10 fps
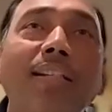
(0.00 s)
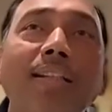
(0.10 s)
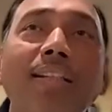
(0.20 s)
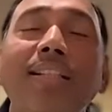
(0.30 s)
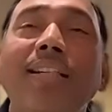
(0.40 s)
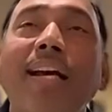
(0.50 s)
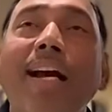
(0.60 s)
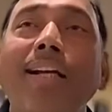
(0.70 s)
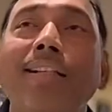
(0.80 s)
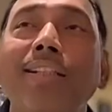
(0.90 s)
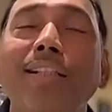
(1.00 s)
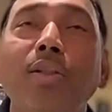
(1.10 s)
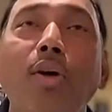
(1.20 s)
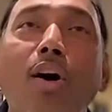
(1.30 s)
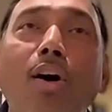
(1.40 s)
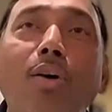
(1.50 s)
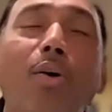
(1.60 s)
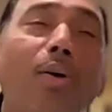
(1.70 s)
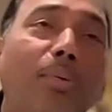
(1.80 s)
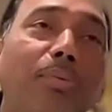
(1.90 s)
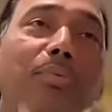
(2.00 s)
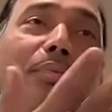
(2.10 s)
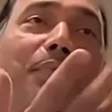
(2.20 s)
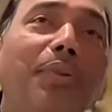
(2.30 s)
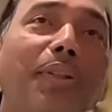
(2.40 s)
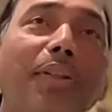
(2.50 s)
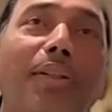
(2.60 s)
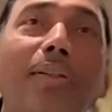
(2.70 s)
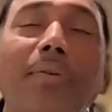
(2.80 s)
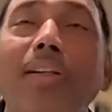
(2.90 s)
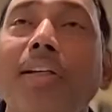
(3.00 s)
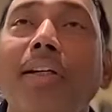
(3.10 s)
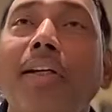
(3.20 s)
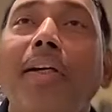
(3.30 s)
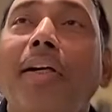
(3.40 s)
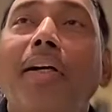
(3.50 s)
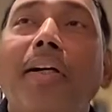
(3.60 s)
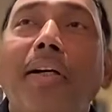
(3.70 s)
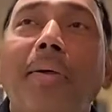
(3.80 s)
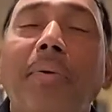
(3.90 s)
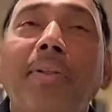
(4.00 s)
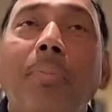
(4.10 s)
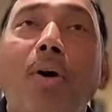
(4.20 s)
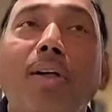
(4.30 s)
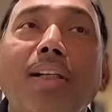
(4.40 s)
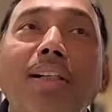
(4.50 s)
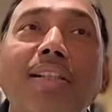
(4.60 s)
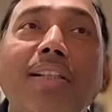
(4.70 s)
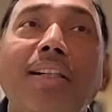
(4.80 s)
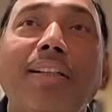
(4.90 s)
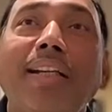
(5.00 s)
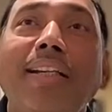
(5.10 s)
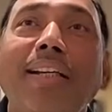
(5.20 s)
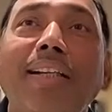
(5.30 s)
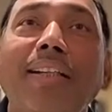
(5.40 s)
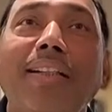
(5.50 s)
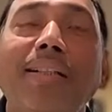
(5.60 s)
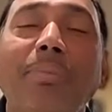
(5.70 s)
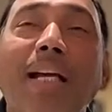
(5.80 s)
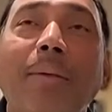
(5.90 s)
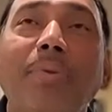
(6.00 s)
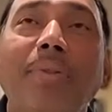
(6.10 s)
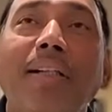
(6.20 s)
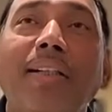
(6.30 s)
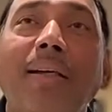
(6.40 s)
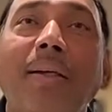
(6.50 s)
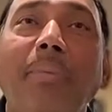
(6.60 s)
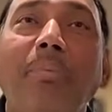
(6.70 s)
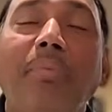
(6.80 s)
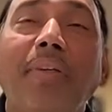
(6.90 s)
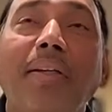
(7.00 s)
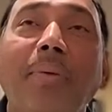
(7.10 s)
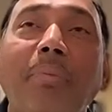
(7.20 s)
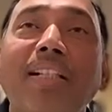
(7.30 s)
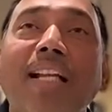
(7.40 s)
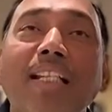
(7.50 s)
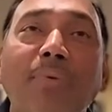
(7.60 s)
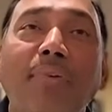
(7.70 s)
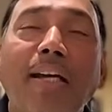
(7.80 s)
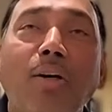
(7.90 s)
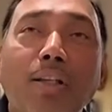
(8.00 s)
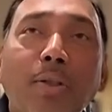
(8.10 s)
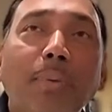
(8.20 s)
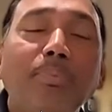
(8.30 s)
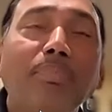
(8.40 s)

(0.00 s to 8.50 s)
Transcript: say this is cat this is dog or uh, uh the models uh, they need uh, sometimes they misclassify also